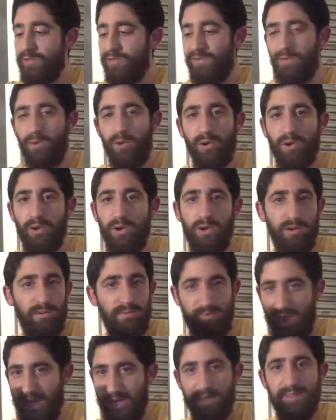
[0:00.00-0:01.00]

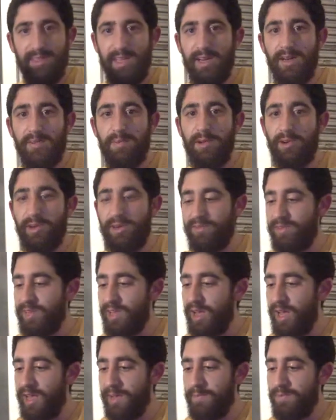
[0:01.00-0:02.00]
for an extended period of
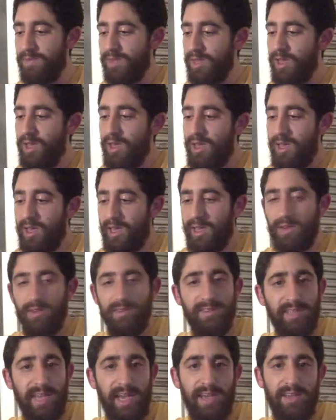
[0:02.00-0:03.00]
time, it'll
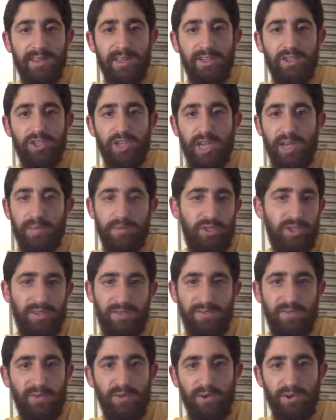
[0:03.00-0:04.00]
stay in this shape
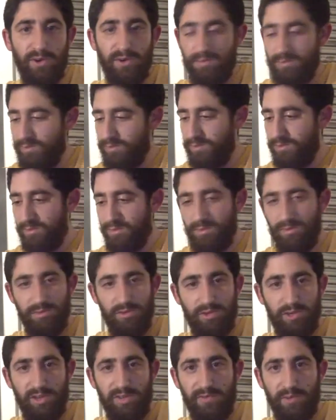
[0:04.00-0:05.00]
just for
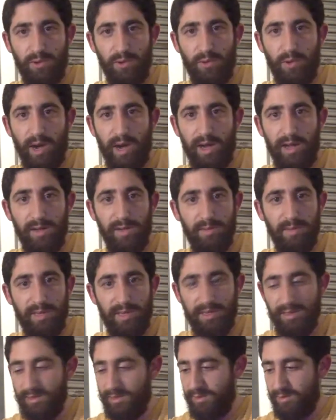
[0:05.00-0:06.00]
a while
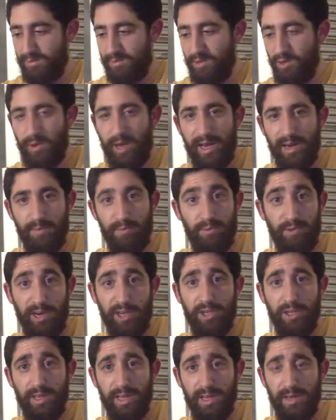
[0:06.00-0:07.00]
because you had a
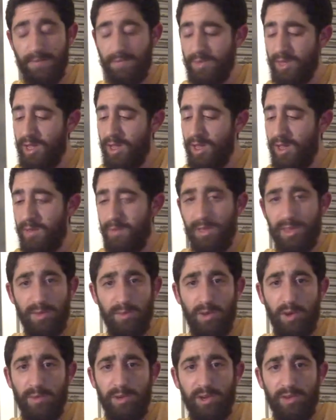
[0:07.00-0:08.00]
pressure there. But the
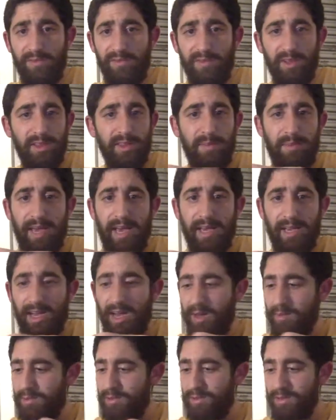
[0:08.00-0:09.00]
moment you fill the bag
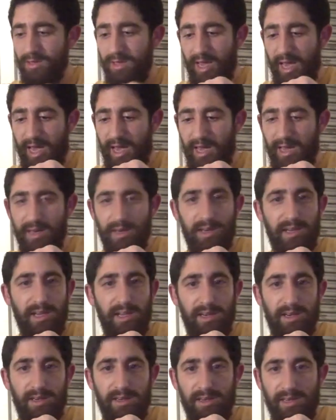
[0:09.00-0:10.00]
up and
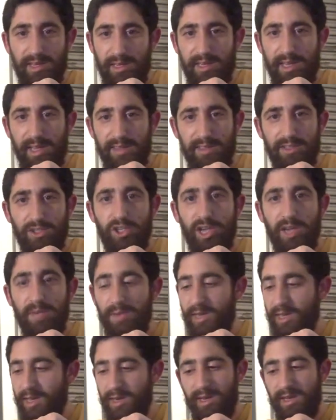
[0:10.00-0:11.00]
it gets shape
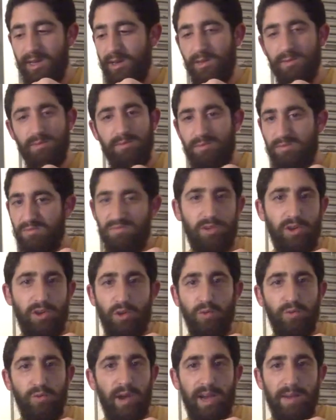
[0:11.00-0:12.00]
again, it'll
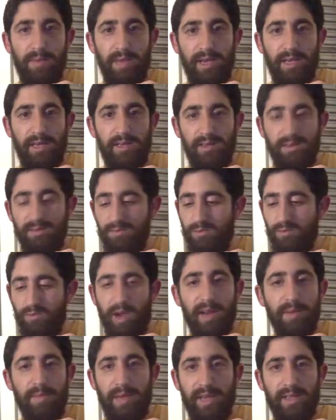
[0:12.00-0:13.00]
go right back
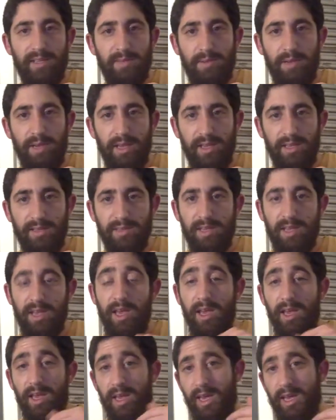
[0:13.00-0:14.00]
to place.
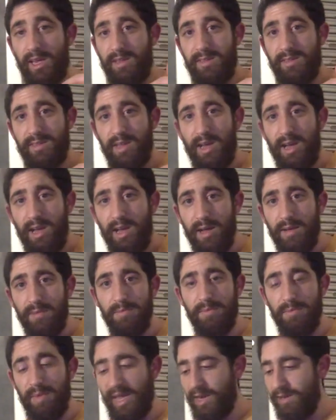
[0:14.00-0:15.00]
It's
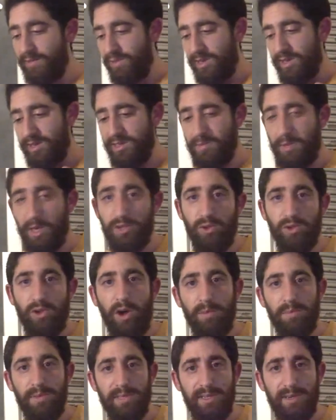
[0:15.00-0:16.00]
made of a special
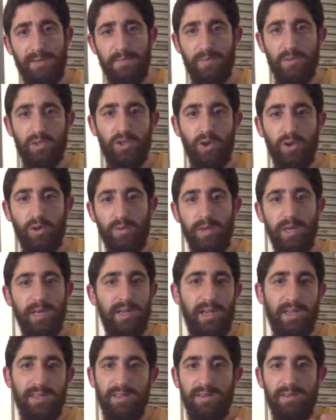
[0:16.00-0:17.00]
composite, so it
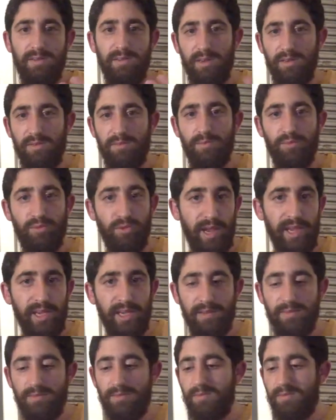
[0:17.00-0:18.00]
doesn't
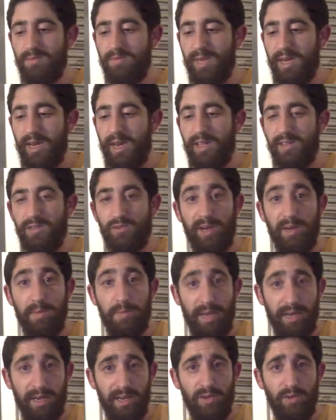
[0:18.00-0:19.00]
break, but it has great
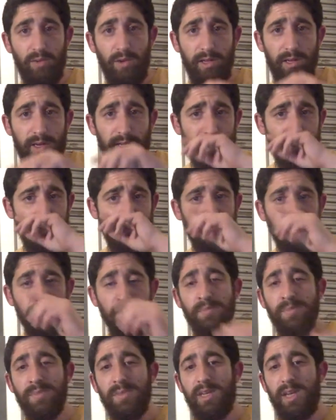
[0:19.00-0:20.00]
bending qualities,
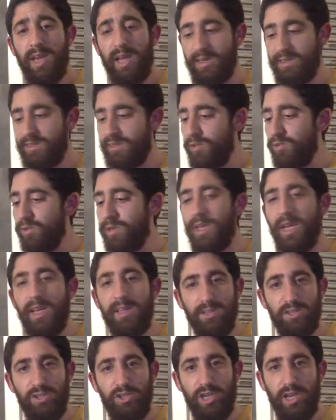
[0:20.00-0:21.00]
and it still
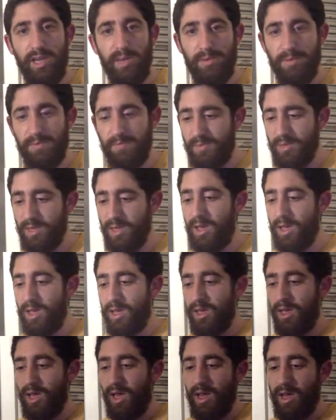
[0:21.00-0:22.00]
retains its shape.
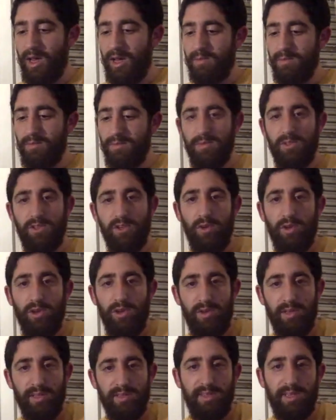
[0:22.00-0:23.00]
So you
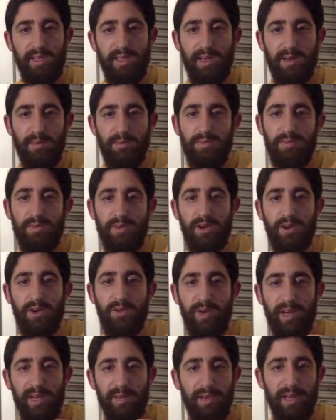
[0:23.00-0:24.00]
can see that I'm
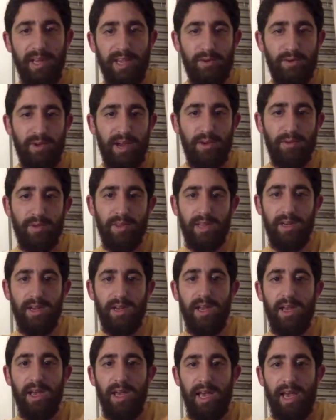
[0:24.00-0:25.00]
really playing around with it,
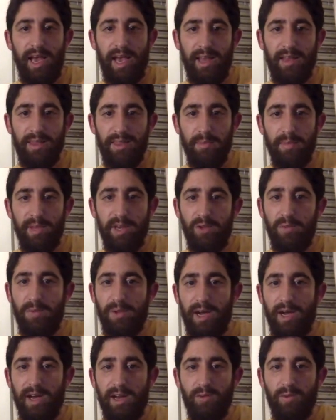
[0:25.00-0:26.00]
and the middle
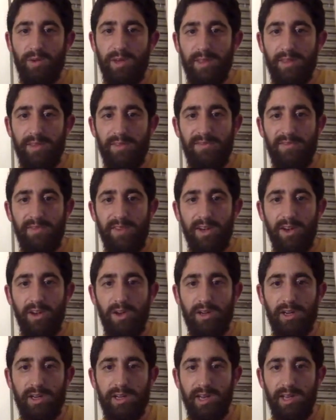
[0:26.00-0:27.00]
part with the
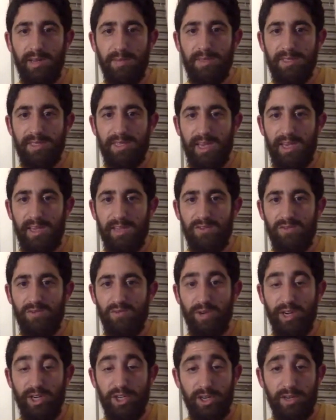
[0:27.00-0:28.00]
fidlock clip stays
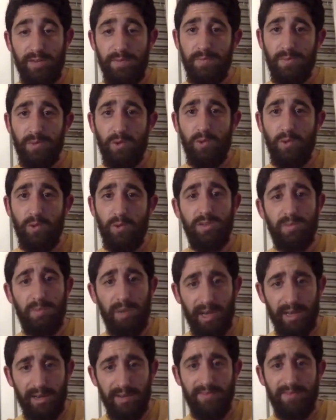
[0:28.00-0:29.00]
rigid, which is
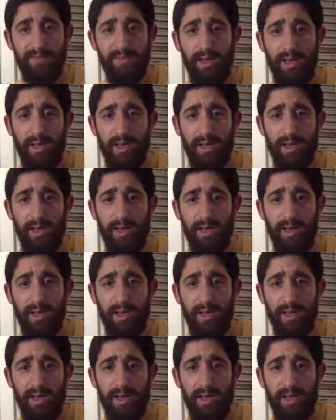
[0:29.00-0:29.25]
part of